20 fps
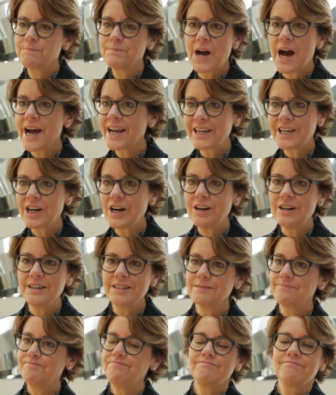
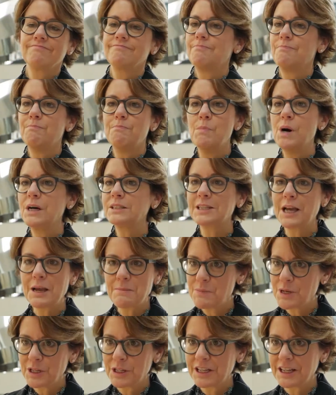Icon,
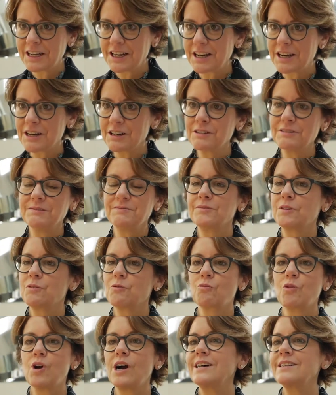multimillionaire,
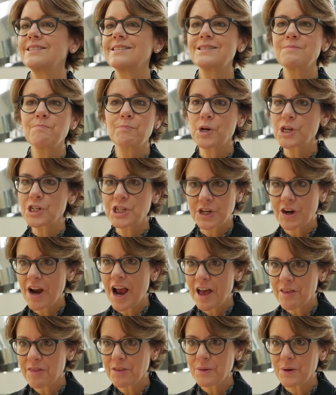runs Berkshire
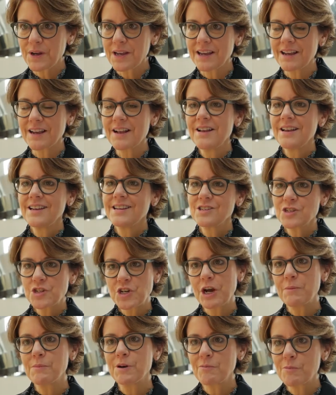Hathaway. He's the
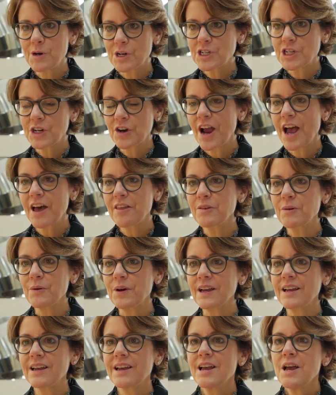chairman of Berkshire
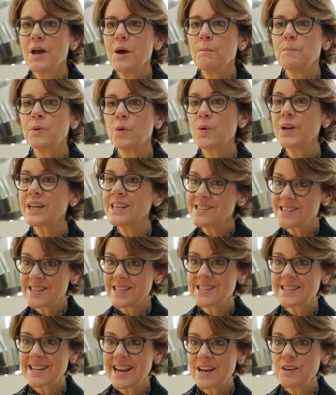Hathaway. But when he
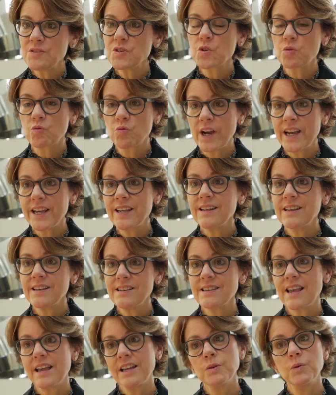sits down to write
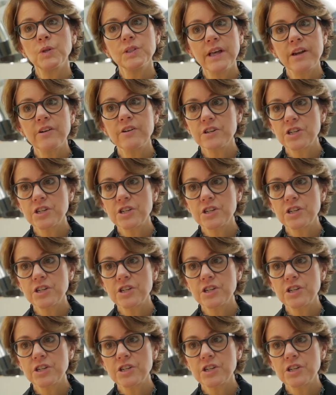his annual letter